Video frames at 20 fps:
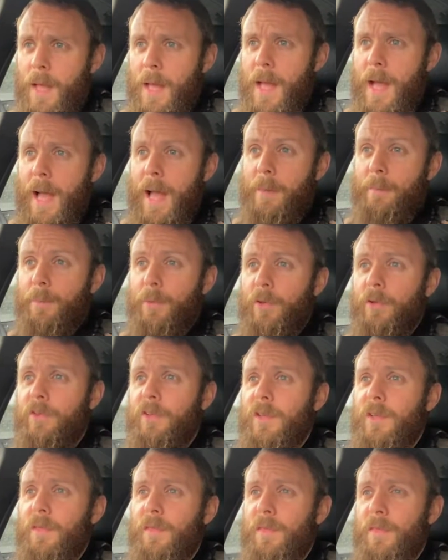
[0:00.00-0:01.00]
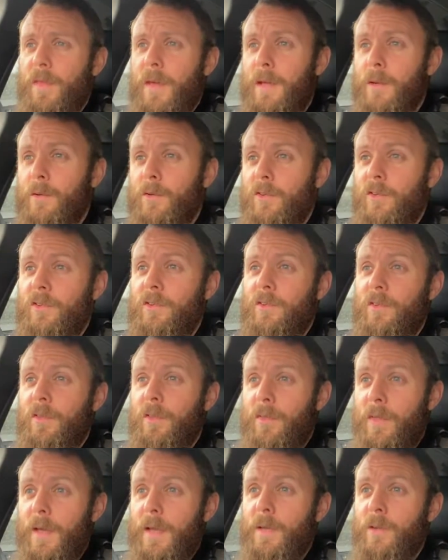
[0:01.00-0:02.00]
and putting thousands
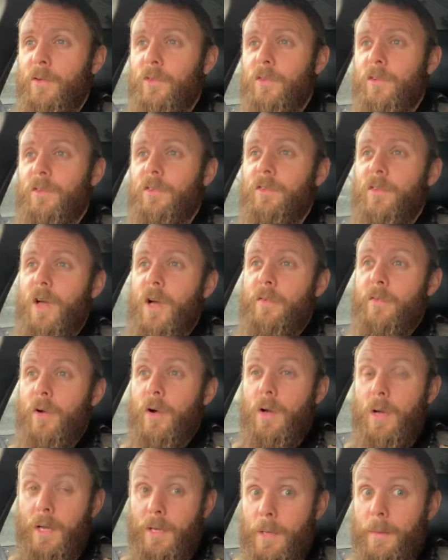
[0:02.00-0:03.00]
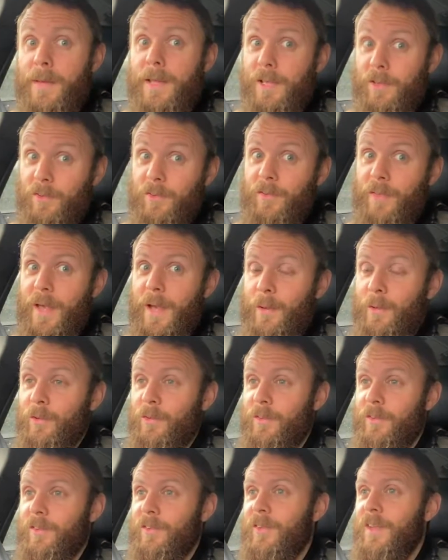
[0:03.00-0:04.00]
and thousands of our, and it is
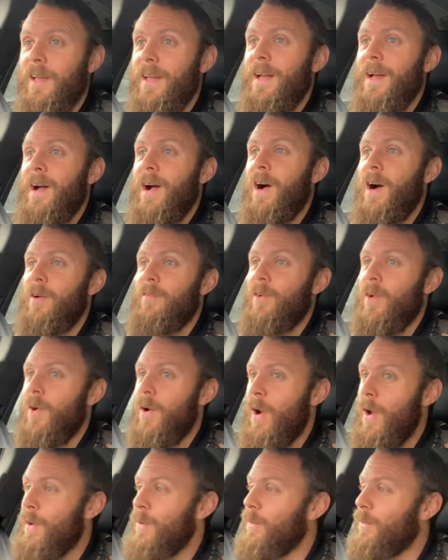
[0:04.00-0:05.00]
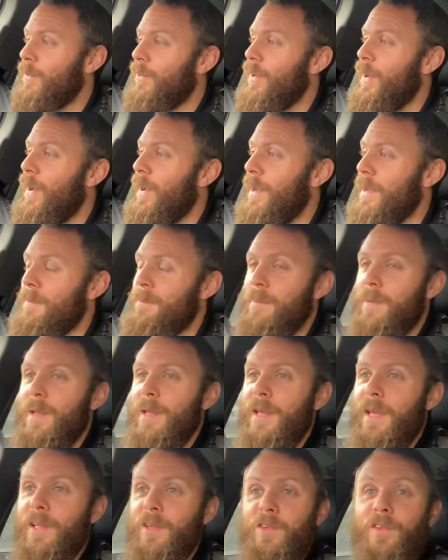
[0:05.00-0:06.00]
thousands, of our own time
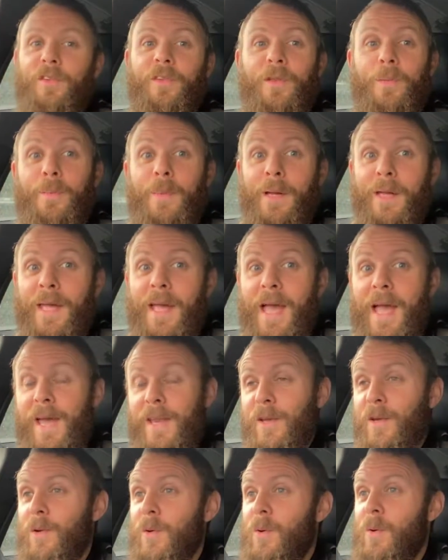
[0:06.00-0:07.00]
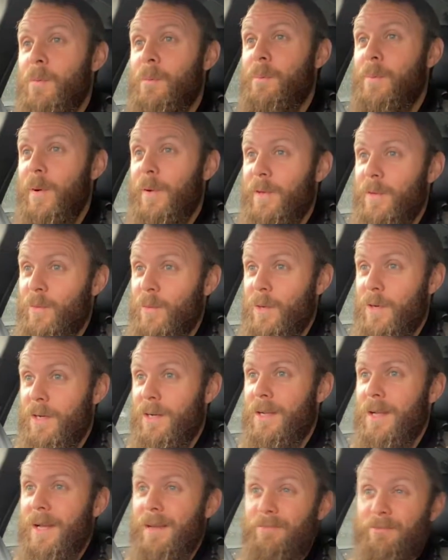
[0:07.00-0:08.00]
into the mechanical and
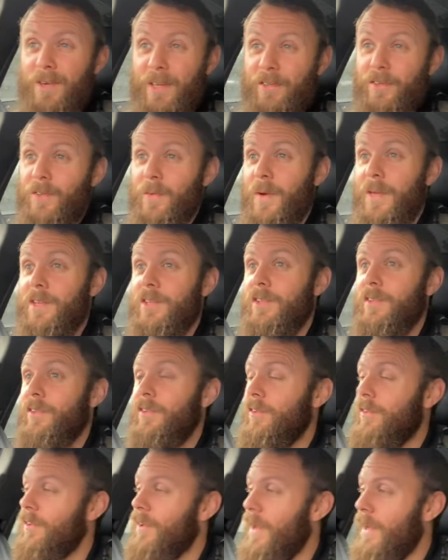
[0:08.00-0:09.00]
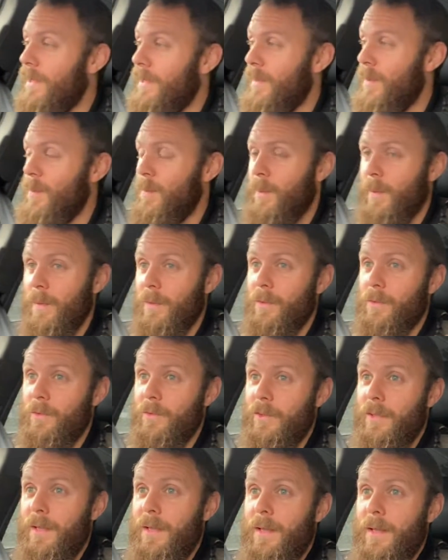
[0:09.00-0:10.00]
bodywork and restoration side of the
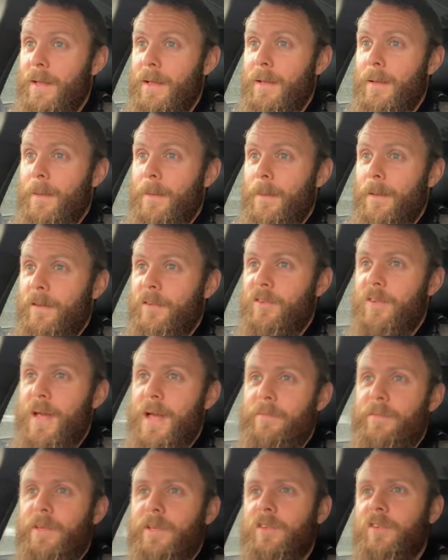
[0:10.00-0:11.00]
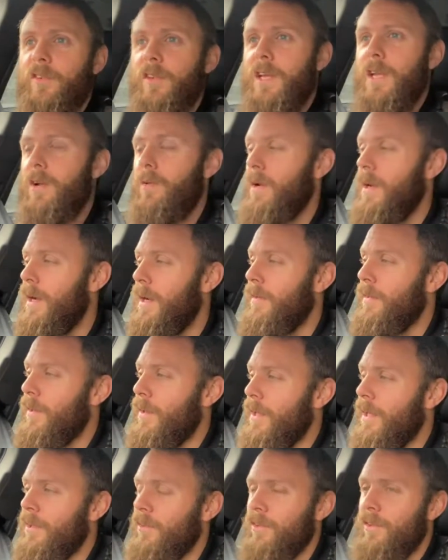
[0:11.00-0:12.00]
build to have an interior
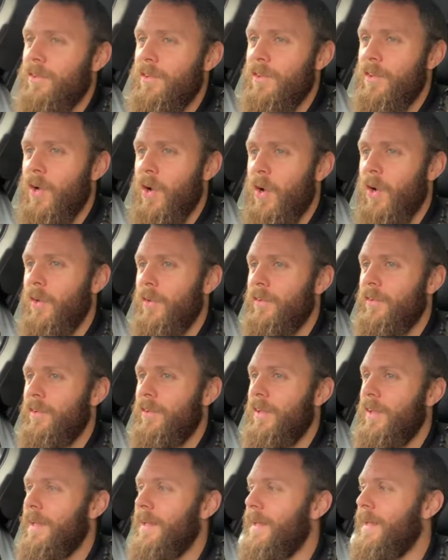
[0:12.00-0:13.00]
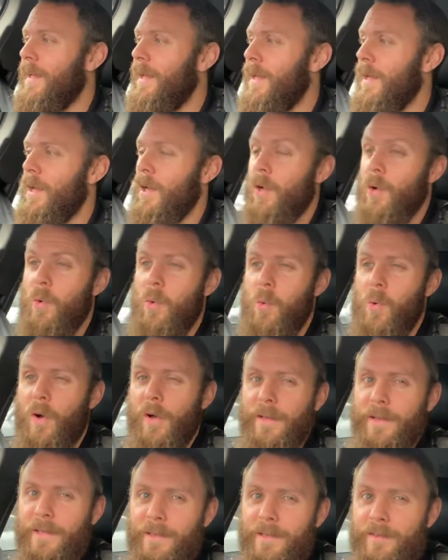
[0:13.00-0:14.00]
that is not
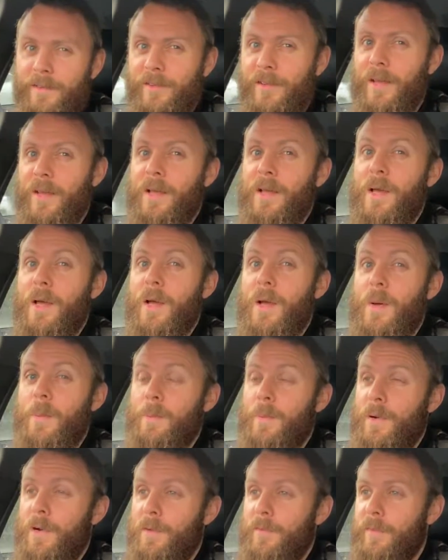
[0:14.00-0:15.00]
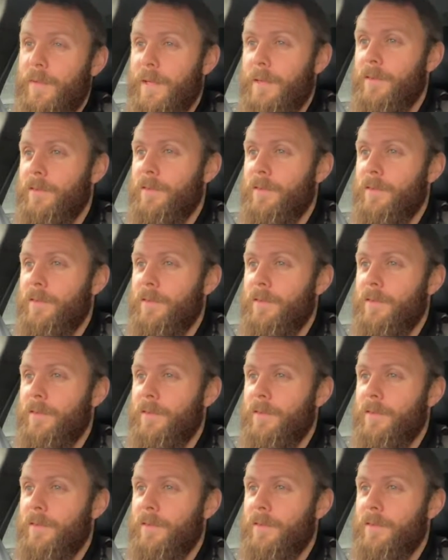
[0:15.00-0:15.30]
quite perfect.